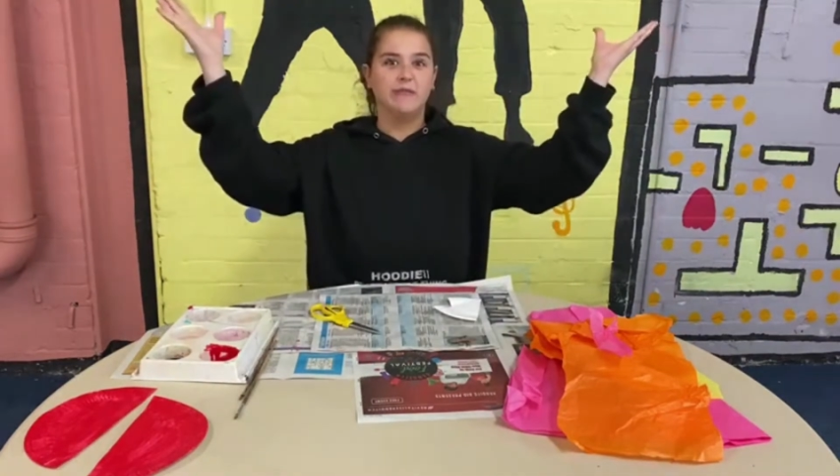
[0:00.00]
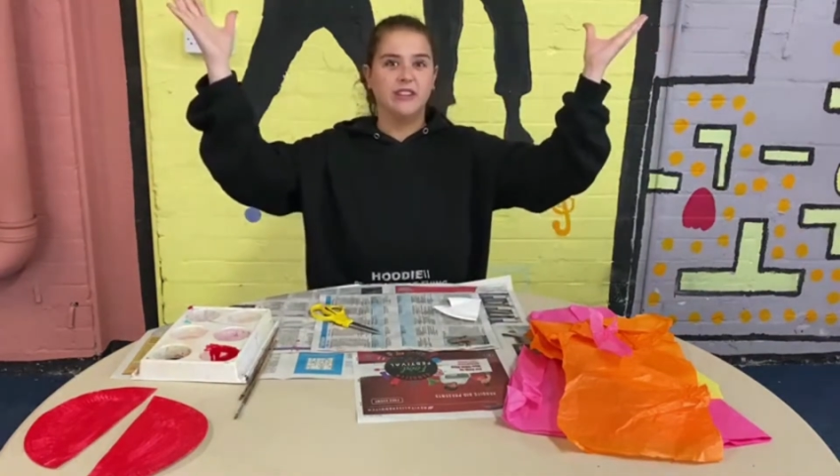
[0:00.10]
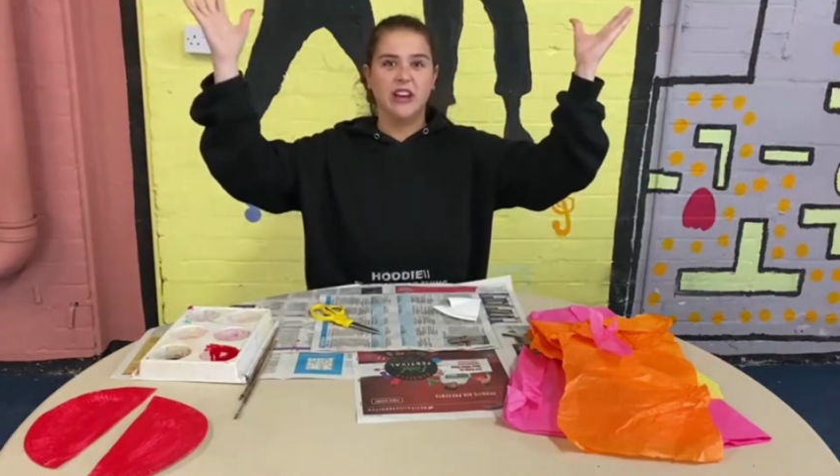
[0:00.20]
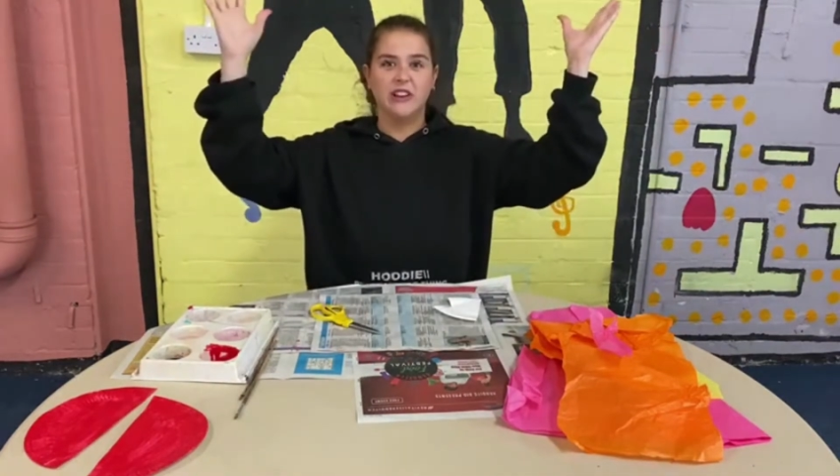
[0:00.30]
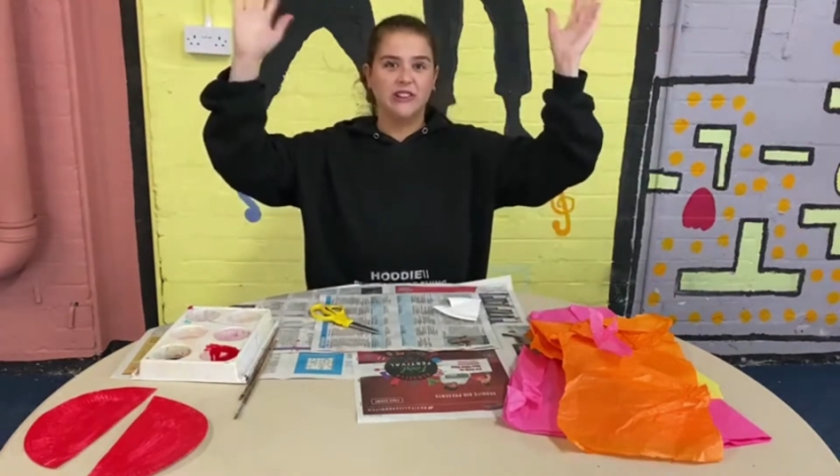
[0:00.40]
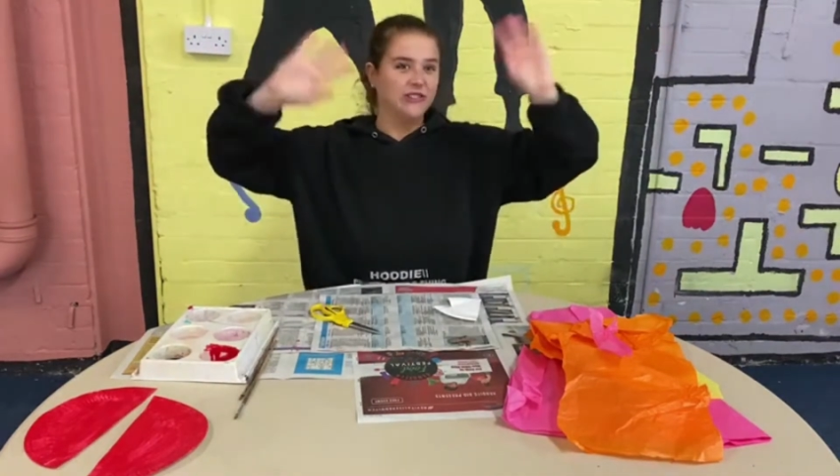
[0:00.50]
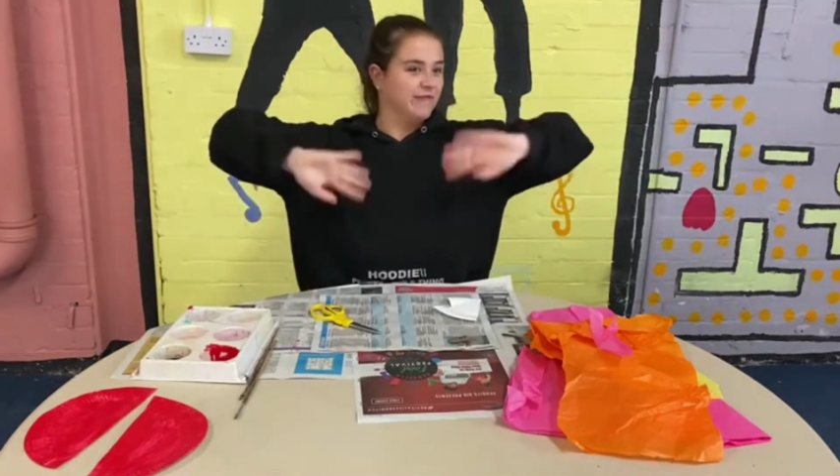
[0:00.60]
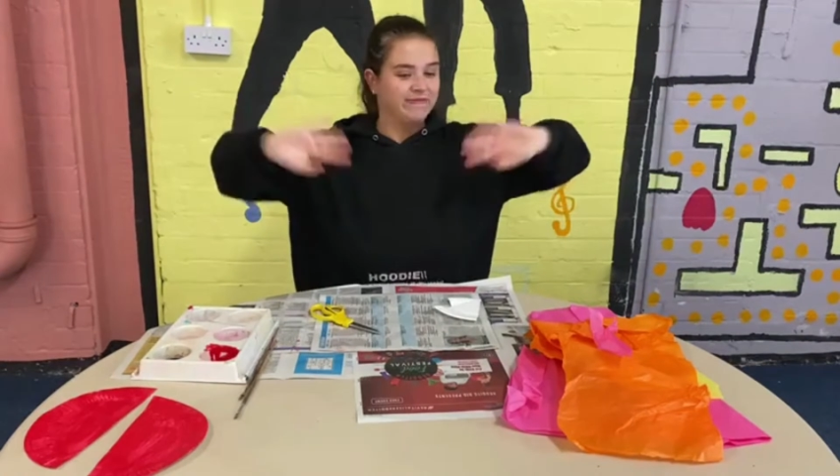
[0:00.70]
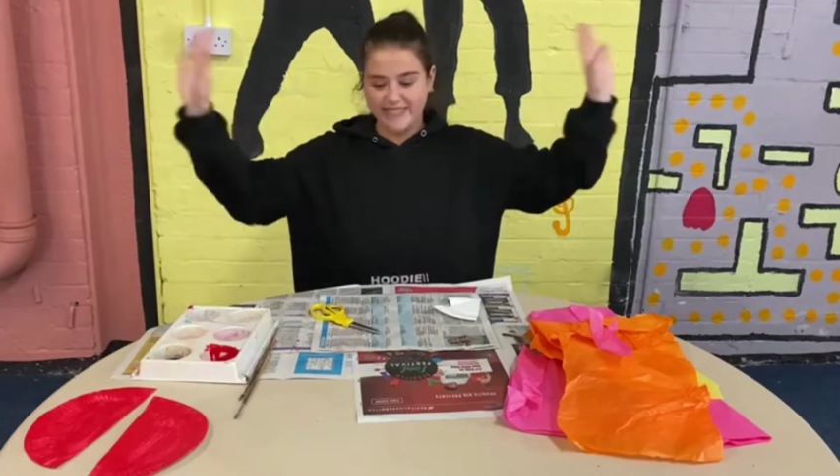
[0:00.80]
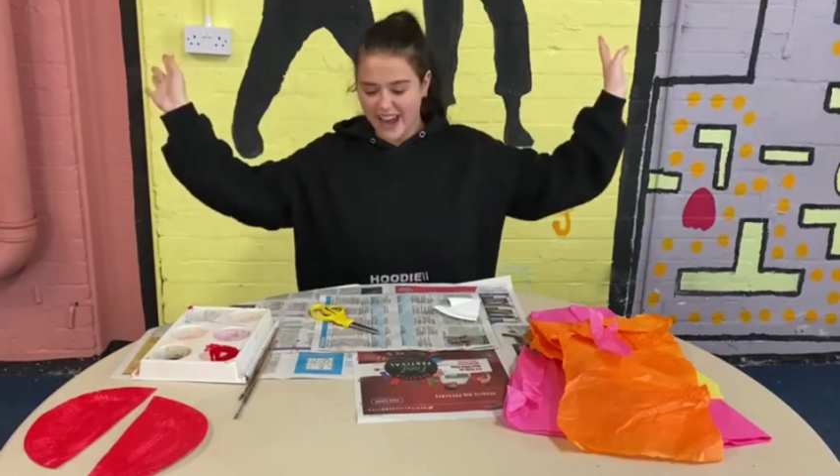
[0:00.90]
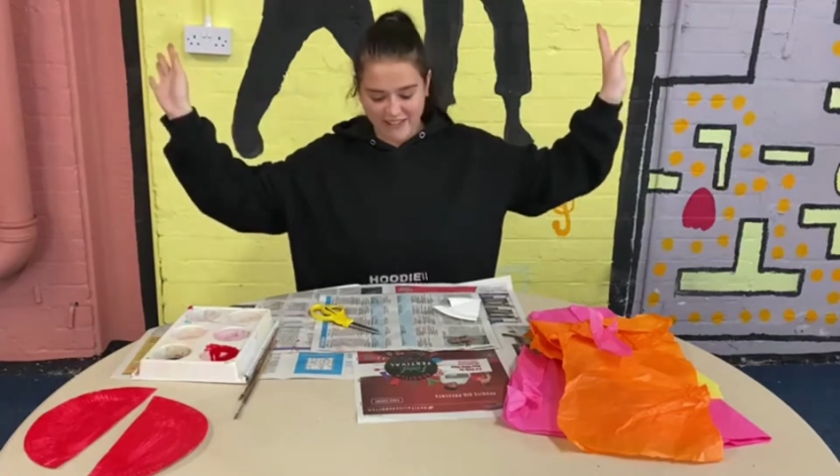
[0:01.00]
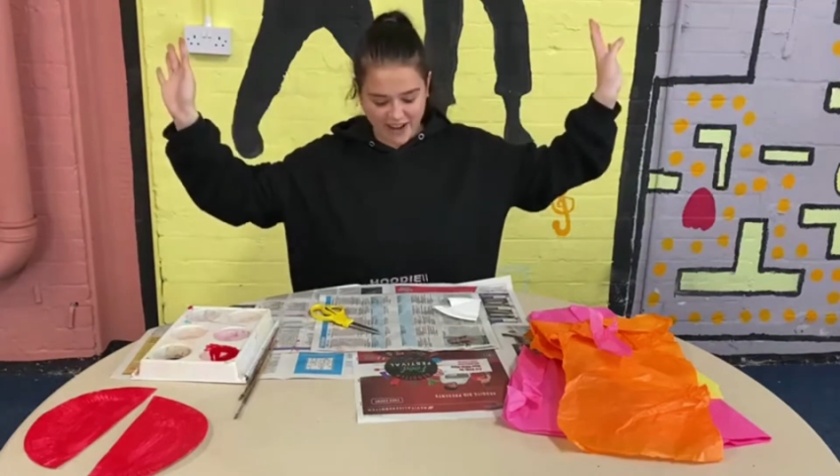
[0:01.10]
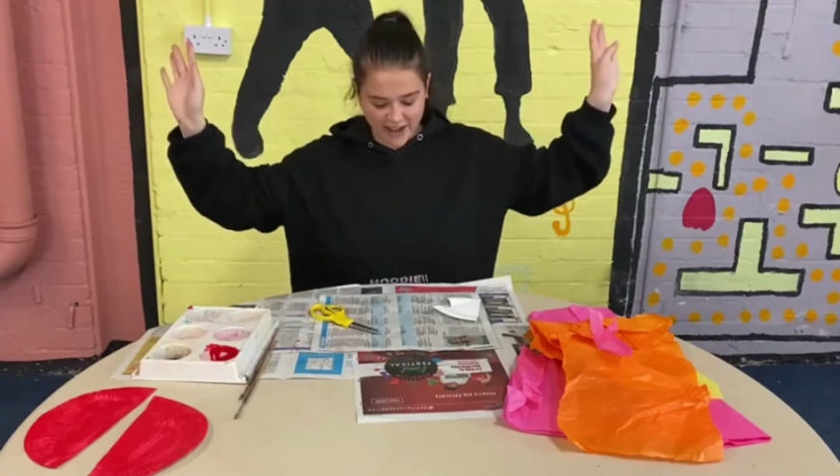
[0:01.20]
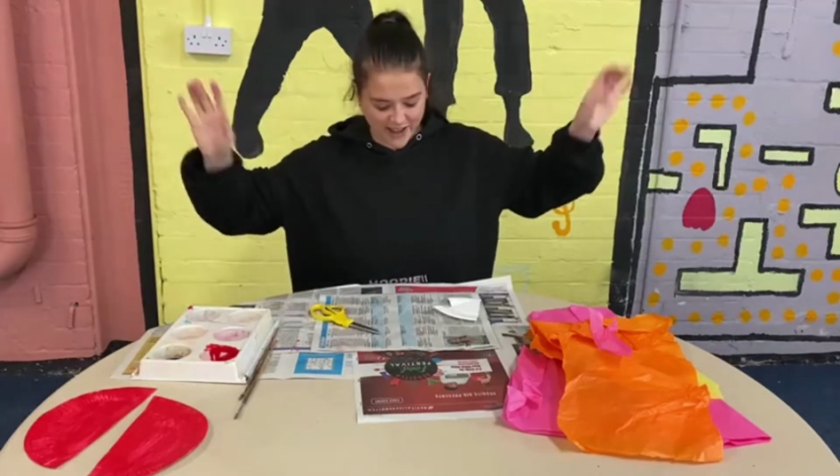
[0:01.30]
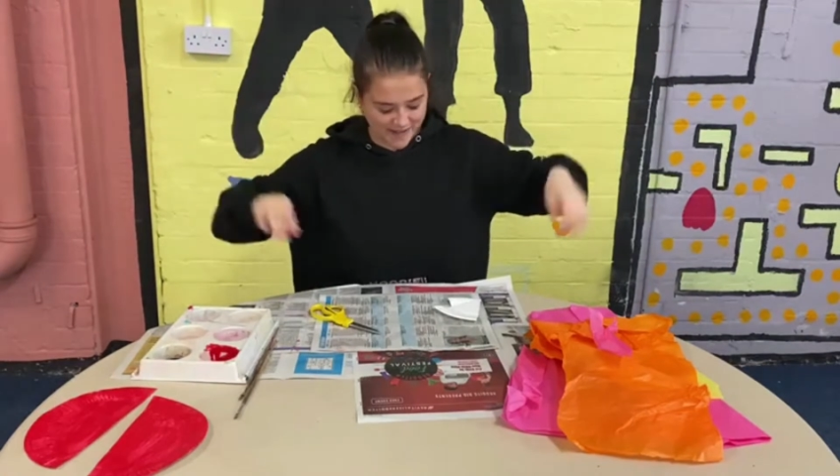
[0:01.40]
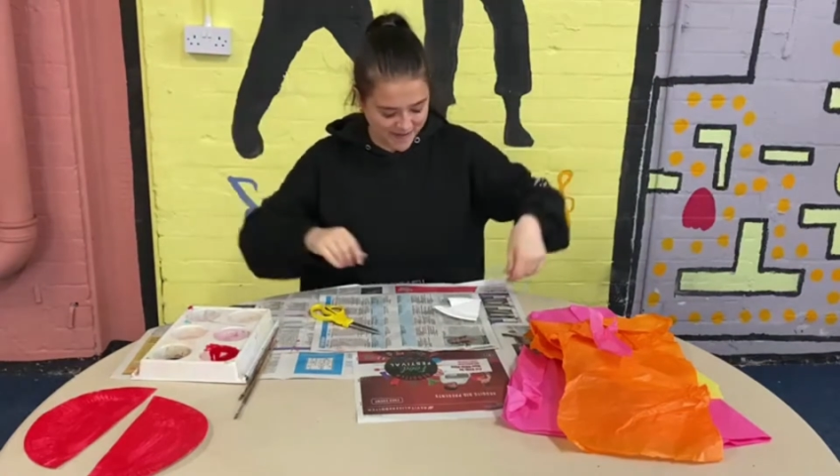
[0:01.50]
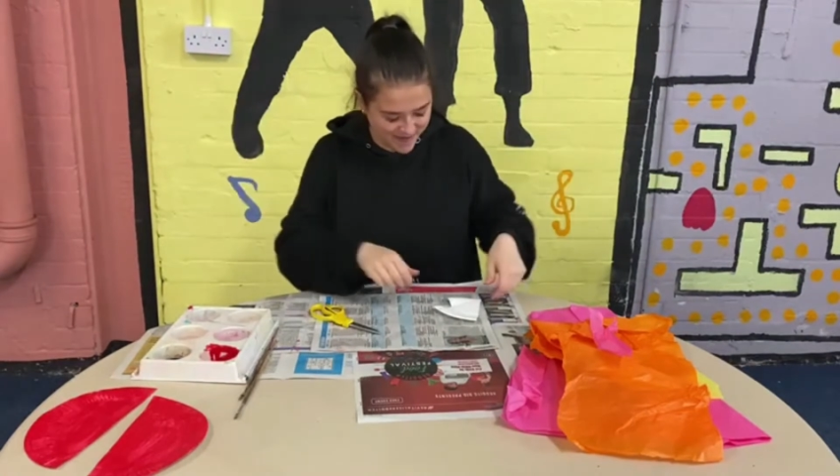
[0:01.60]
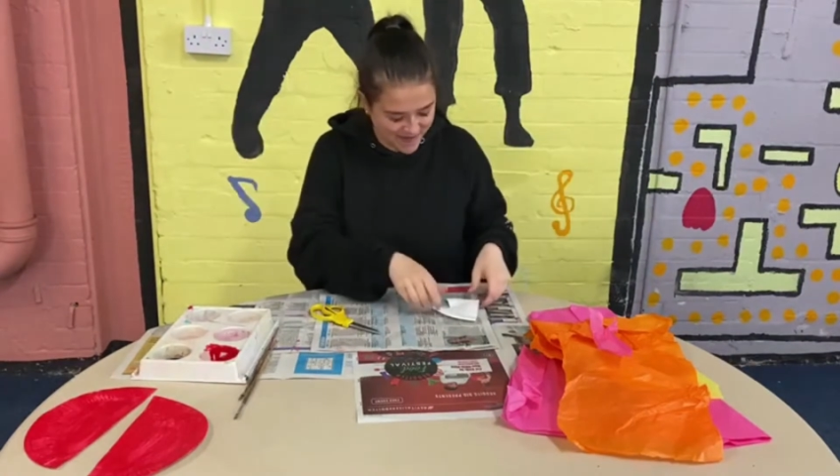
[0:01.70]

so get rid of them.